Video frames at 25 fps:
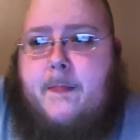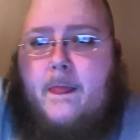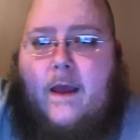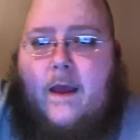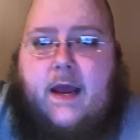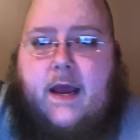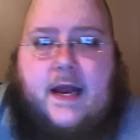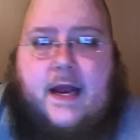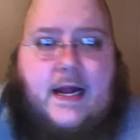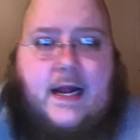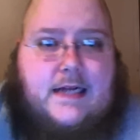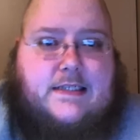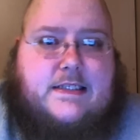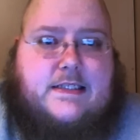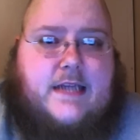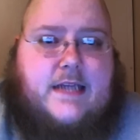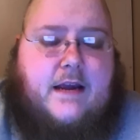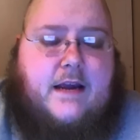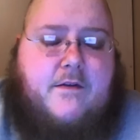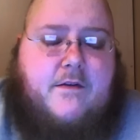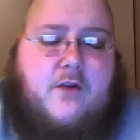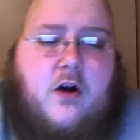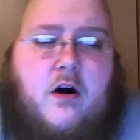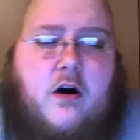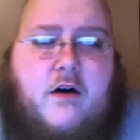and I'd
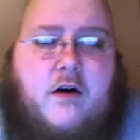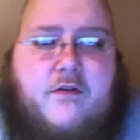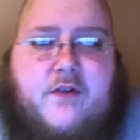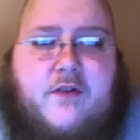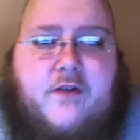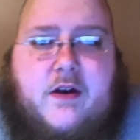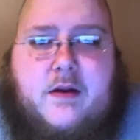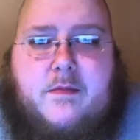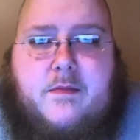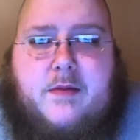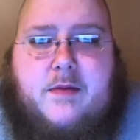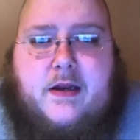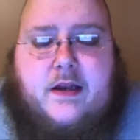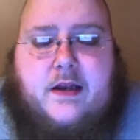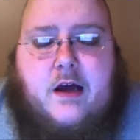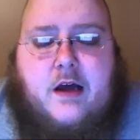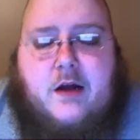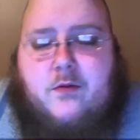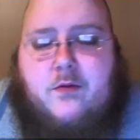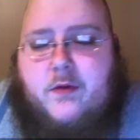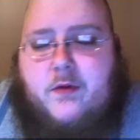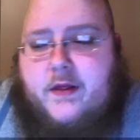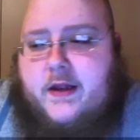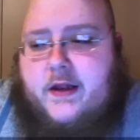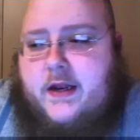shave it off, and it'd be
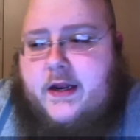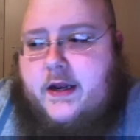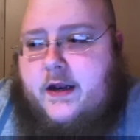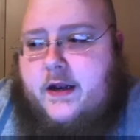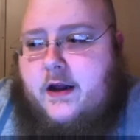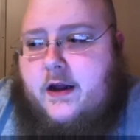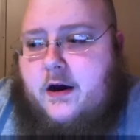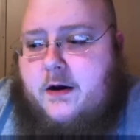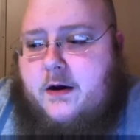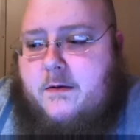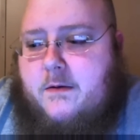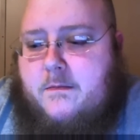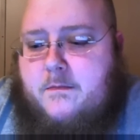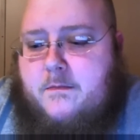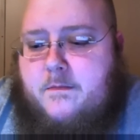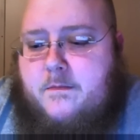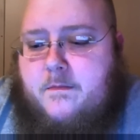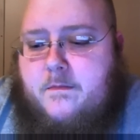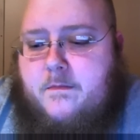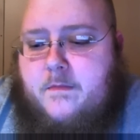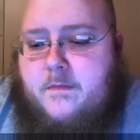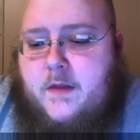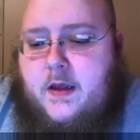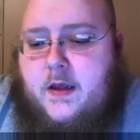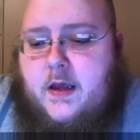done with it. And um,
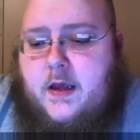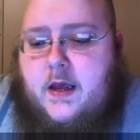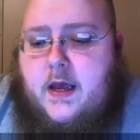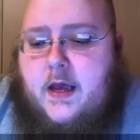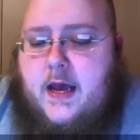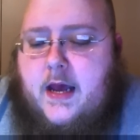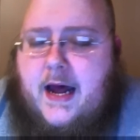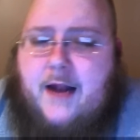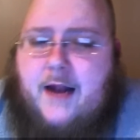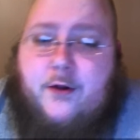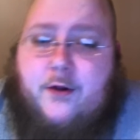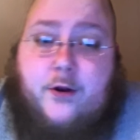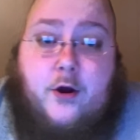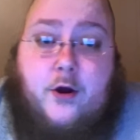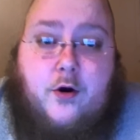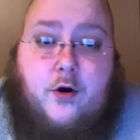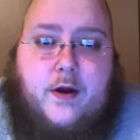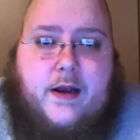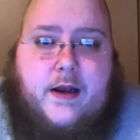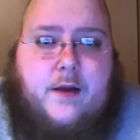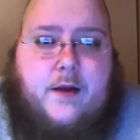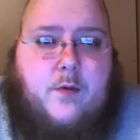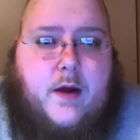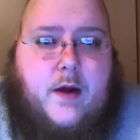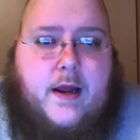I don't know.
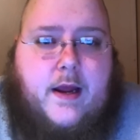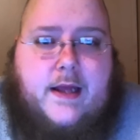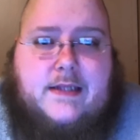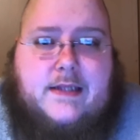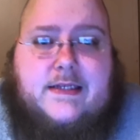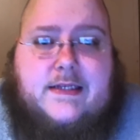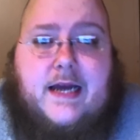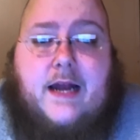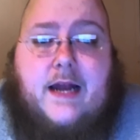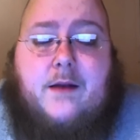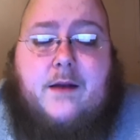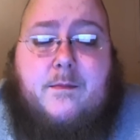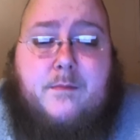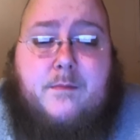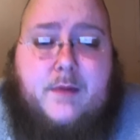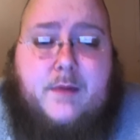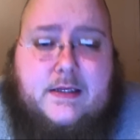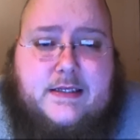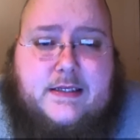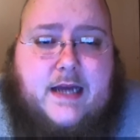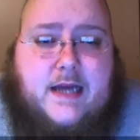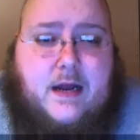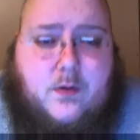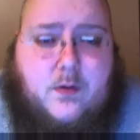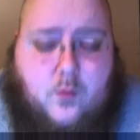Anyway, it's gotten
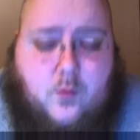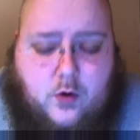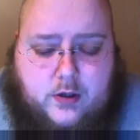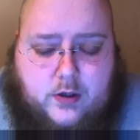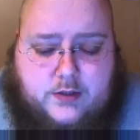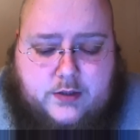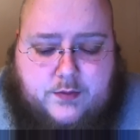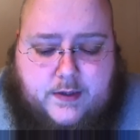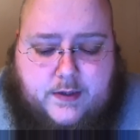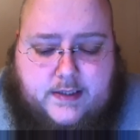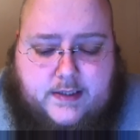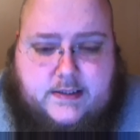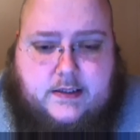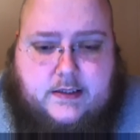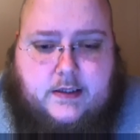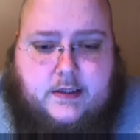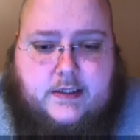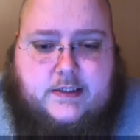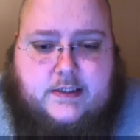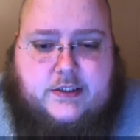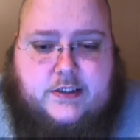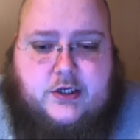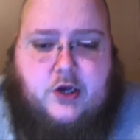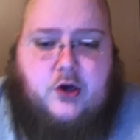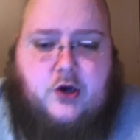it's gotten worse recently.
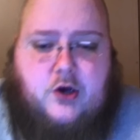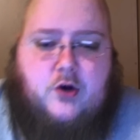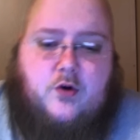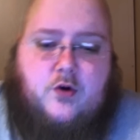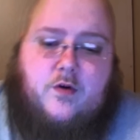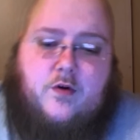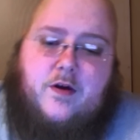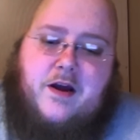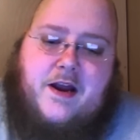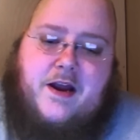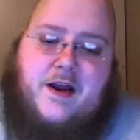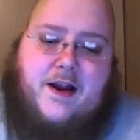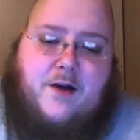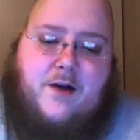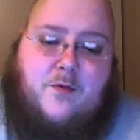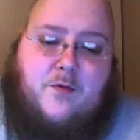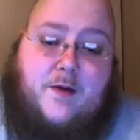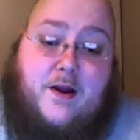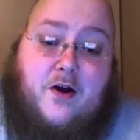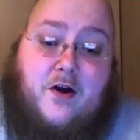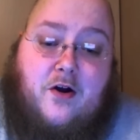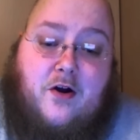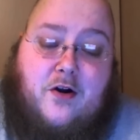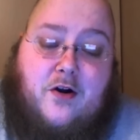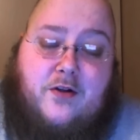So here
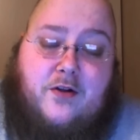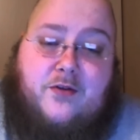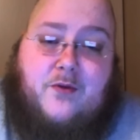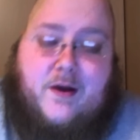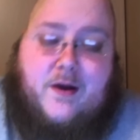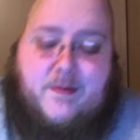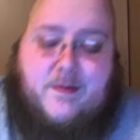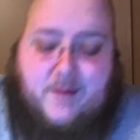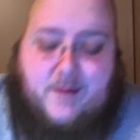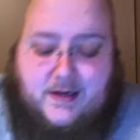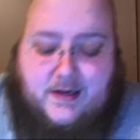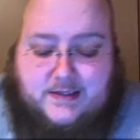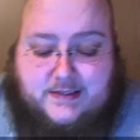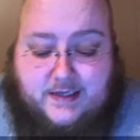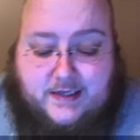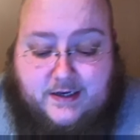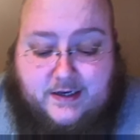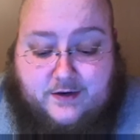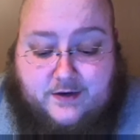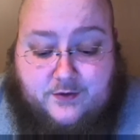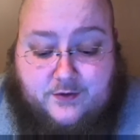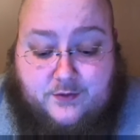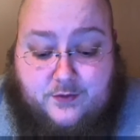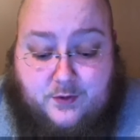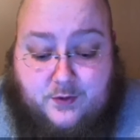we are, three minutes
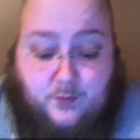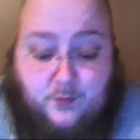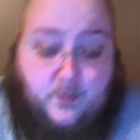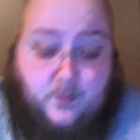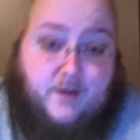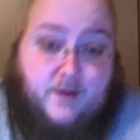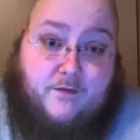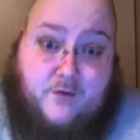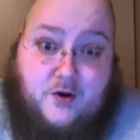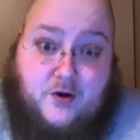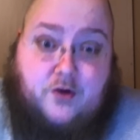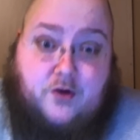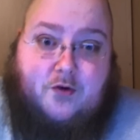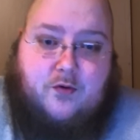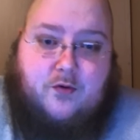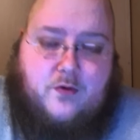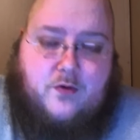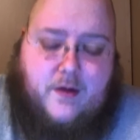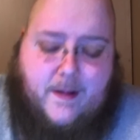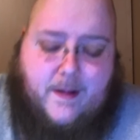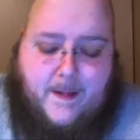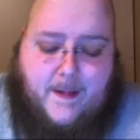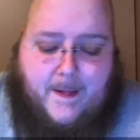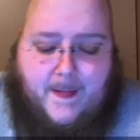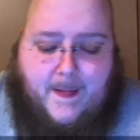into the
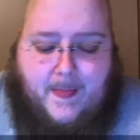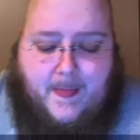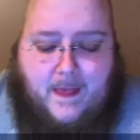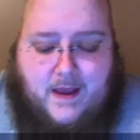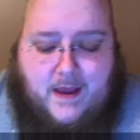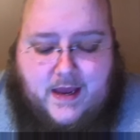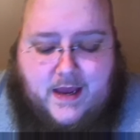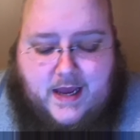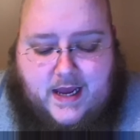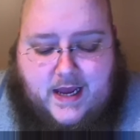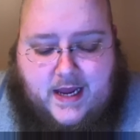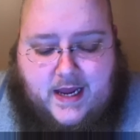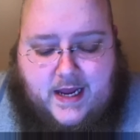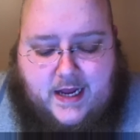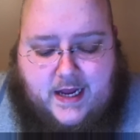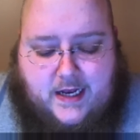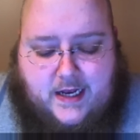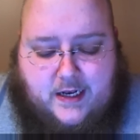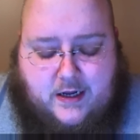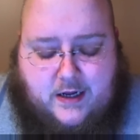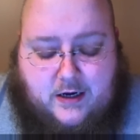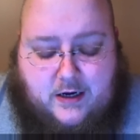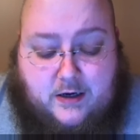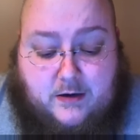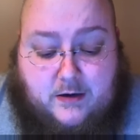review,
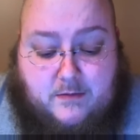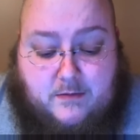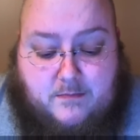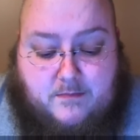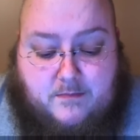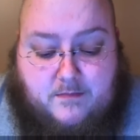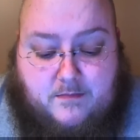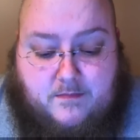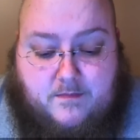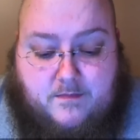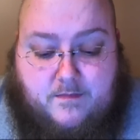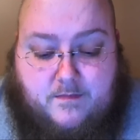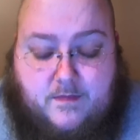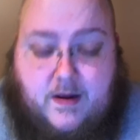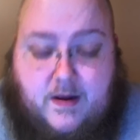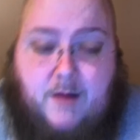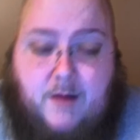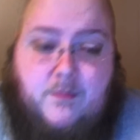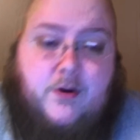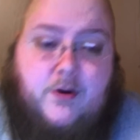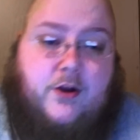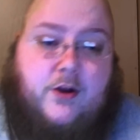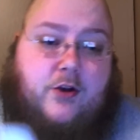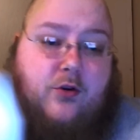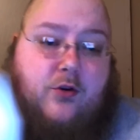and um, I'm
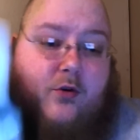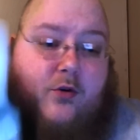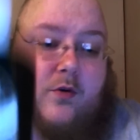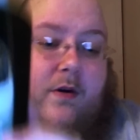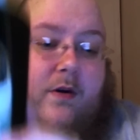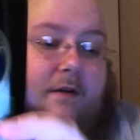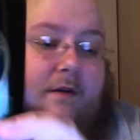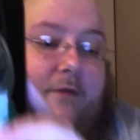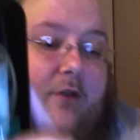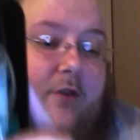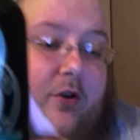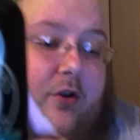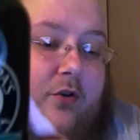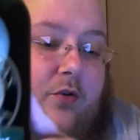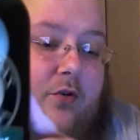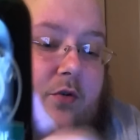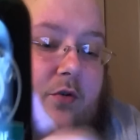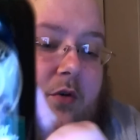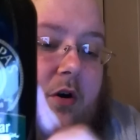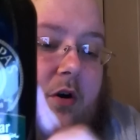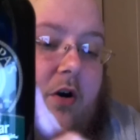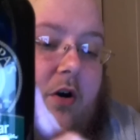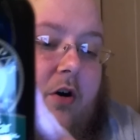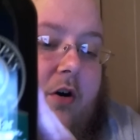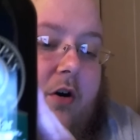gonna do a
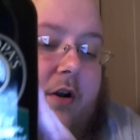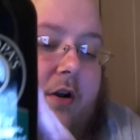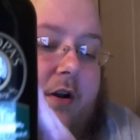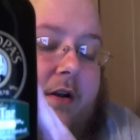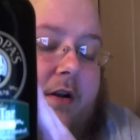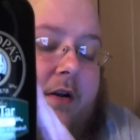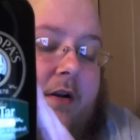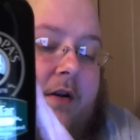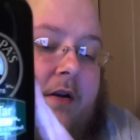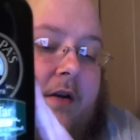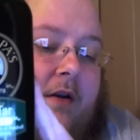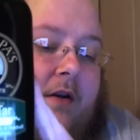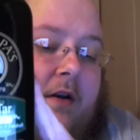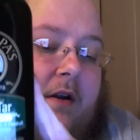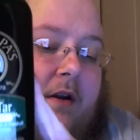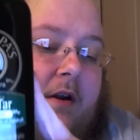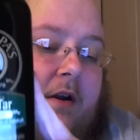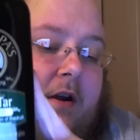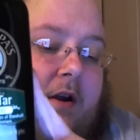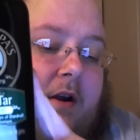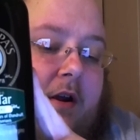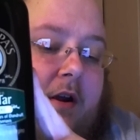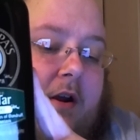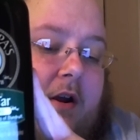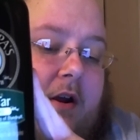review on
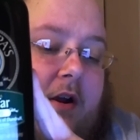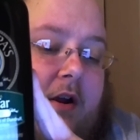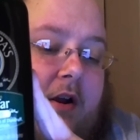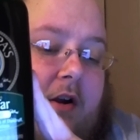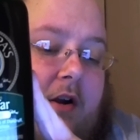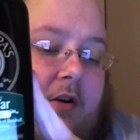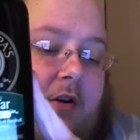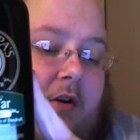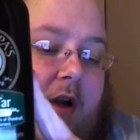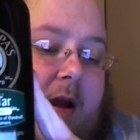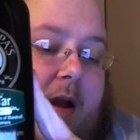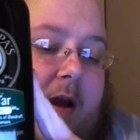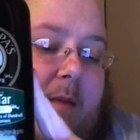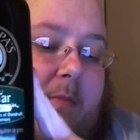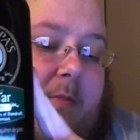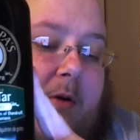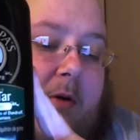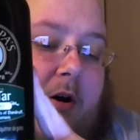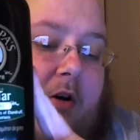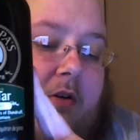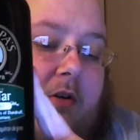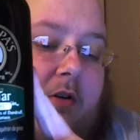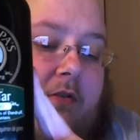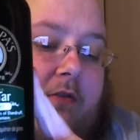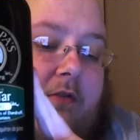
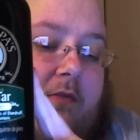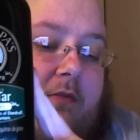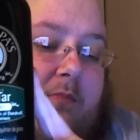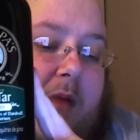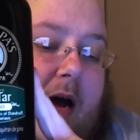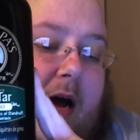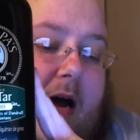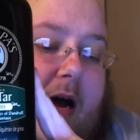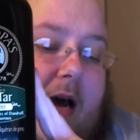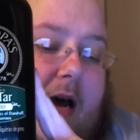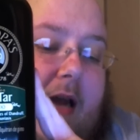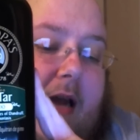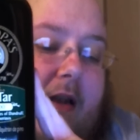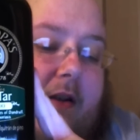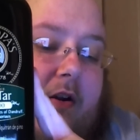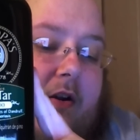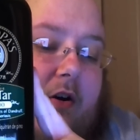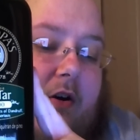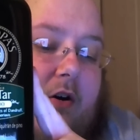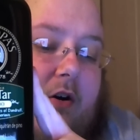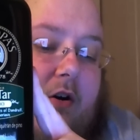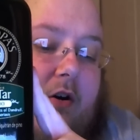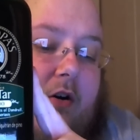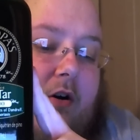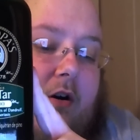Grandpa's Pine
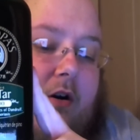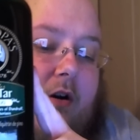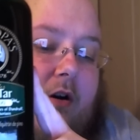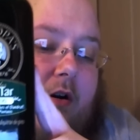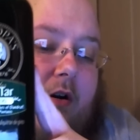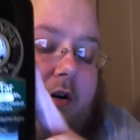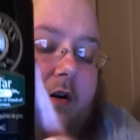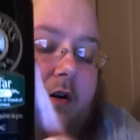Tar